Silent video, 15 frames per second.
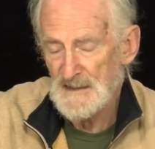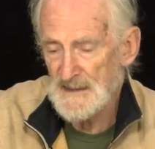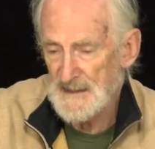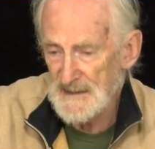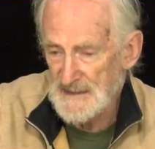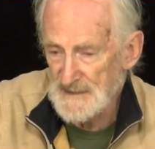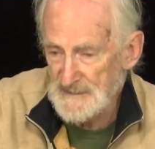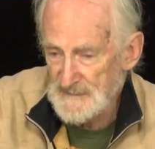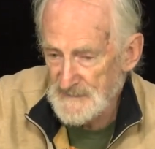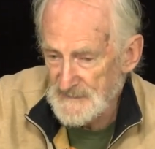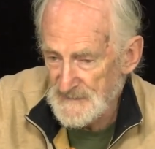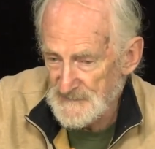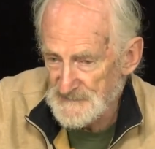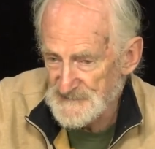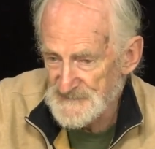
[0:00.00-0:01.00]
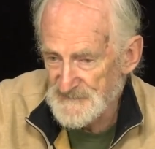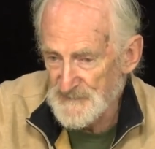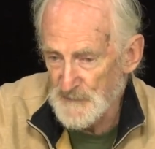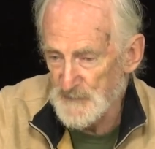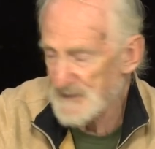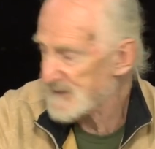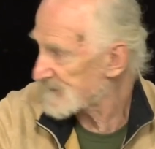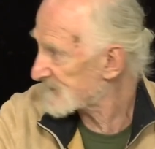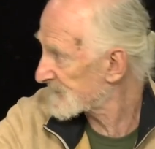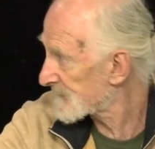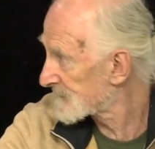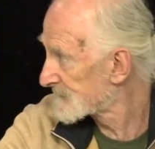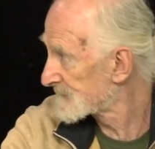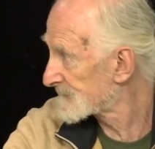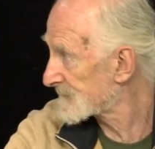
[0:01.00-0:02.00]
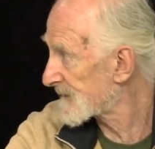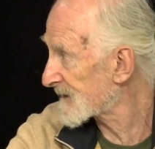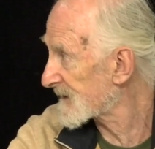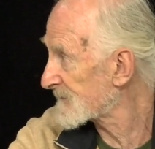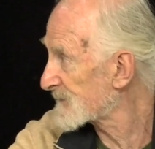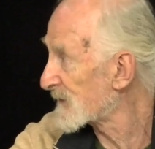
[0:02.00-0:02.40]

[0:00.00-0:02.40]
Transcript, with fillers: and there's Flaubert, Madame oh,